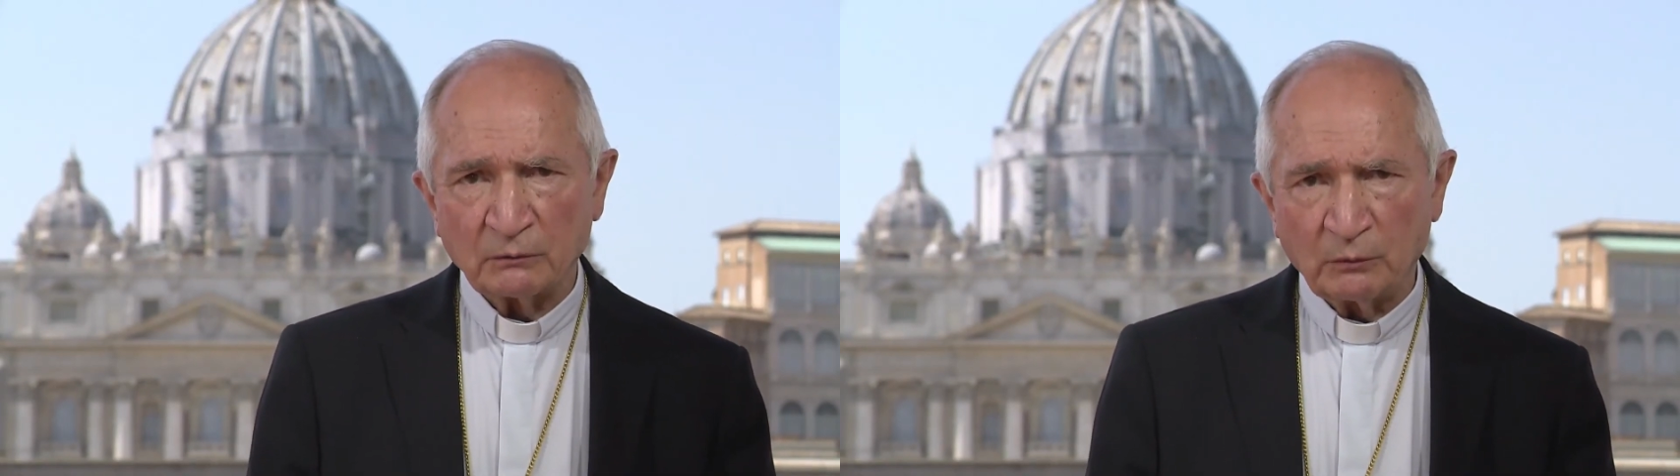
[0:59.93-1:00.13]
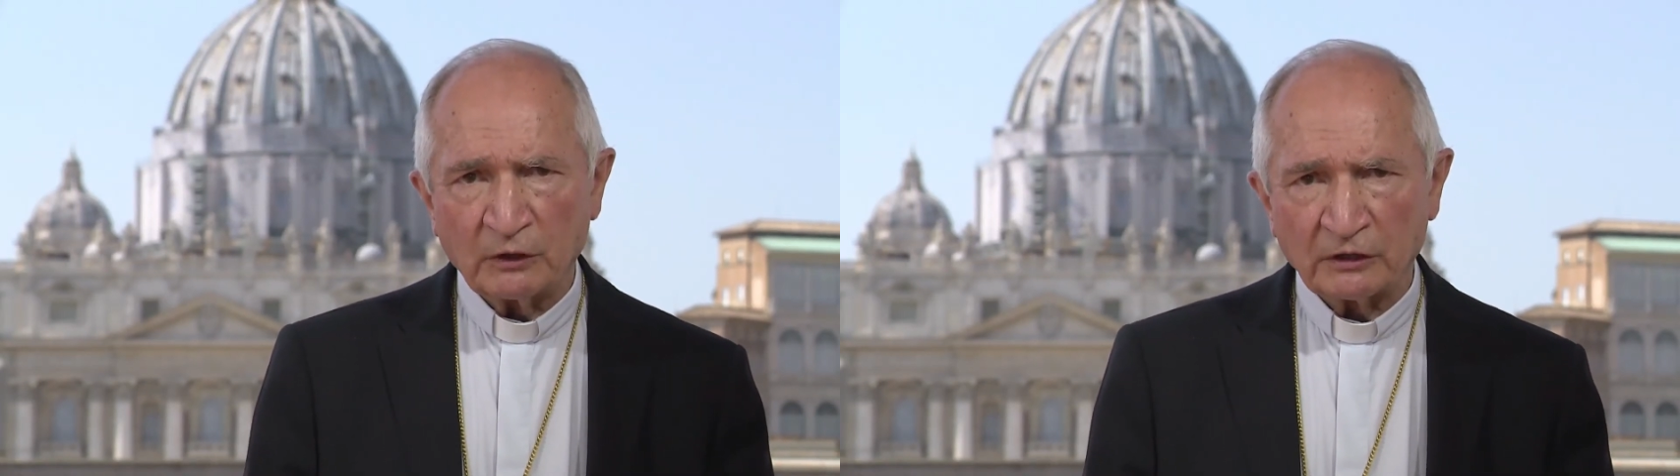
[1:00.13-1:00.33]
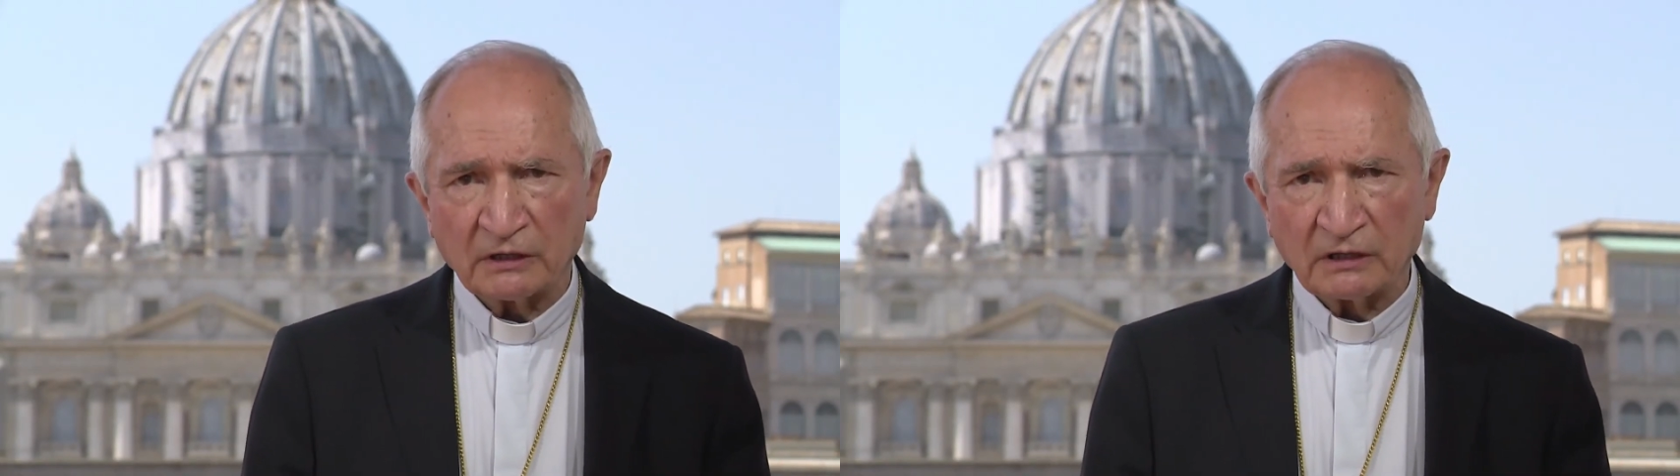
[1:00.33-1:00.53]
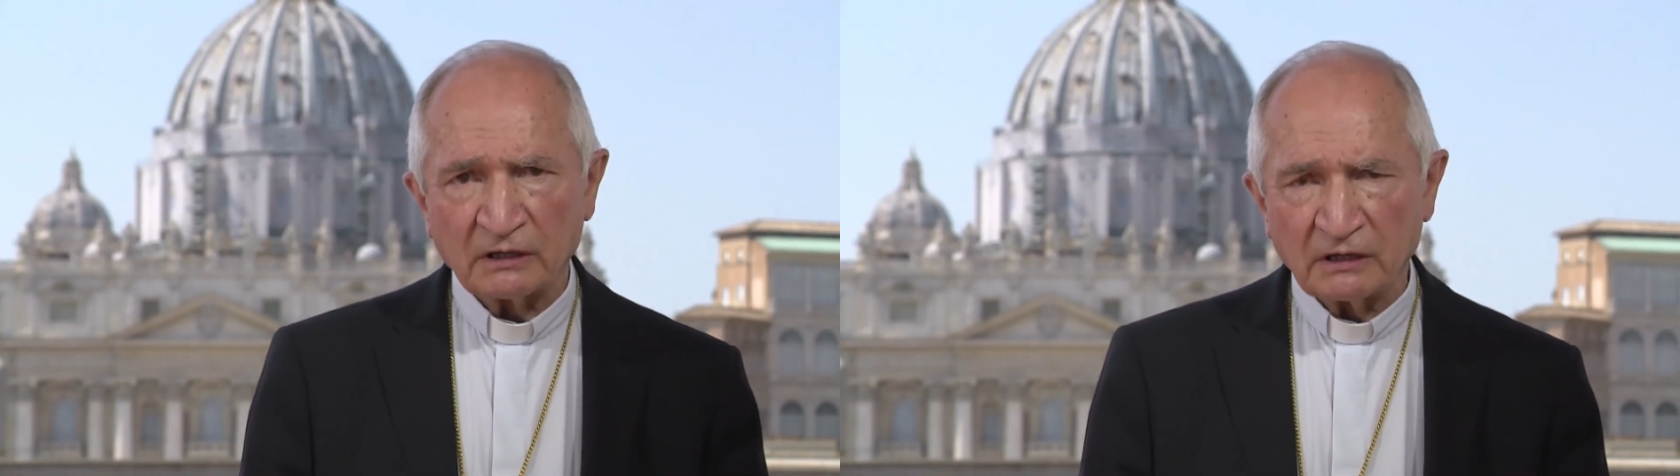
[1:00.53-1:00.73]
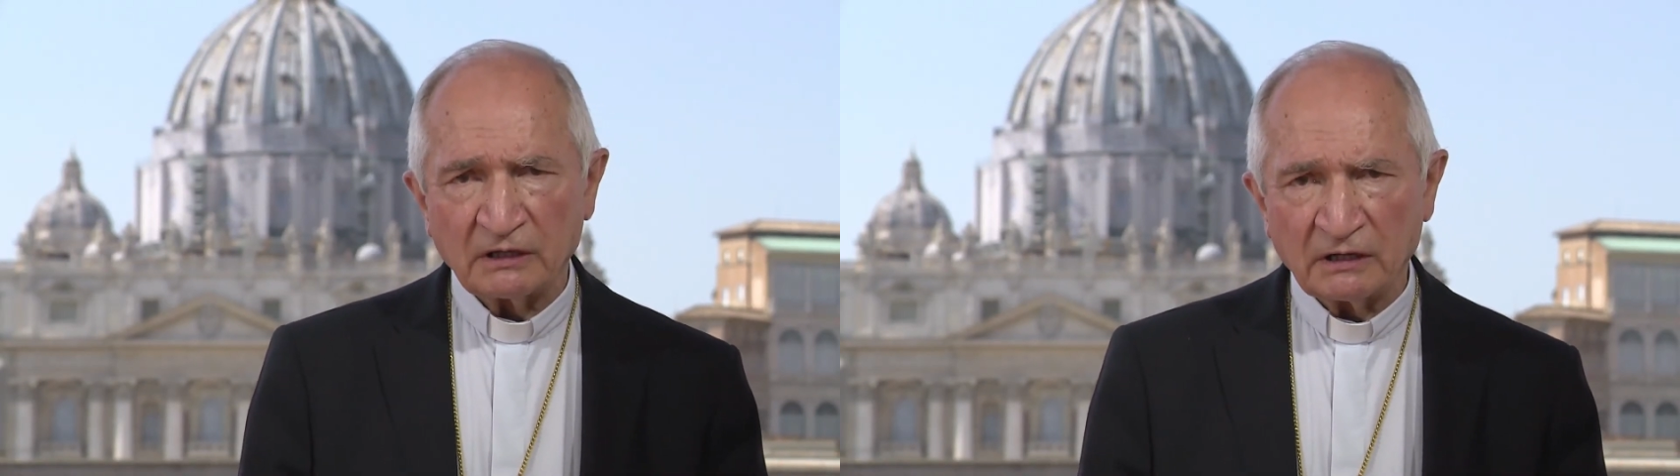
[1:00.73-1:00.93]
work
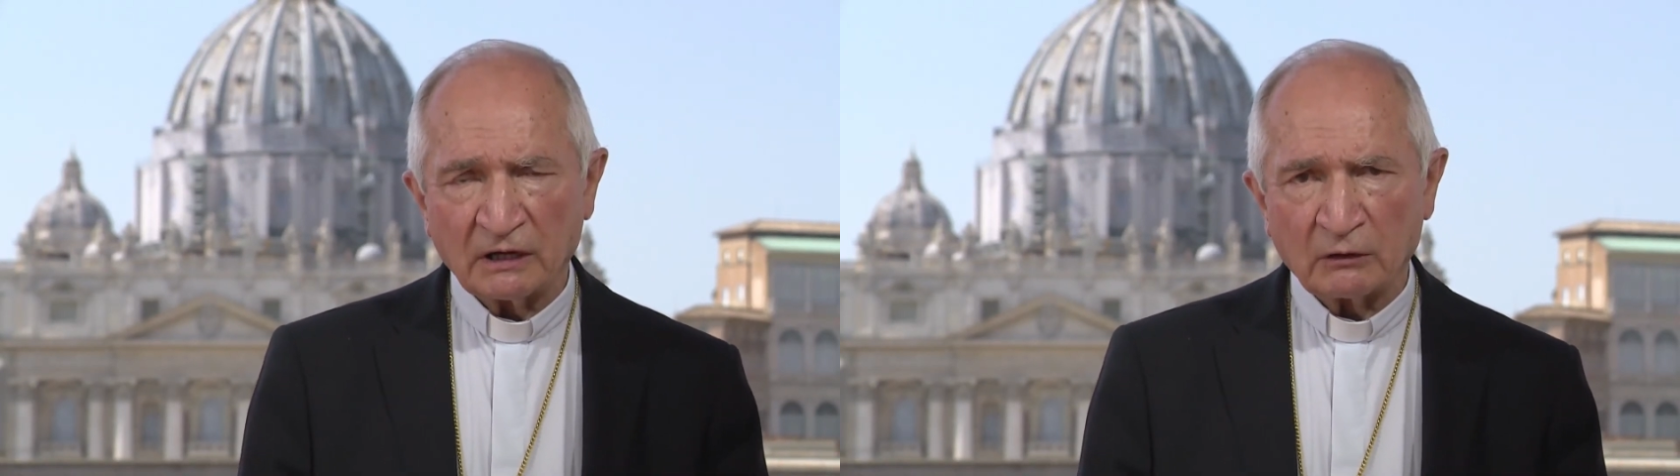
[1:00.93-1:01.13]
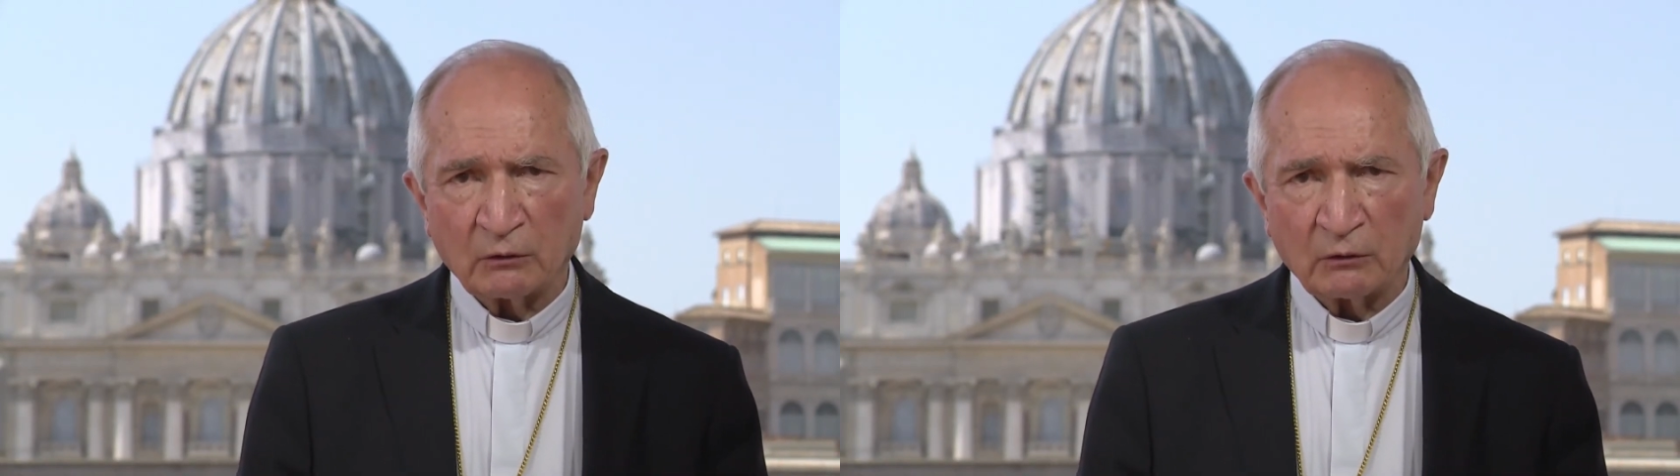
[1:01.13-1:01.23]
in a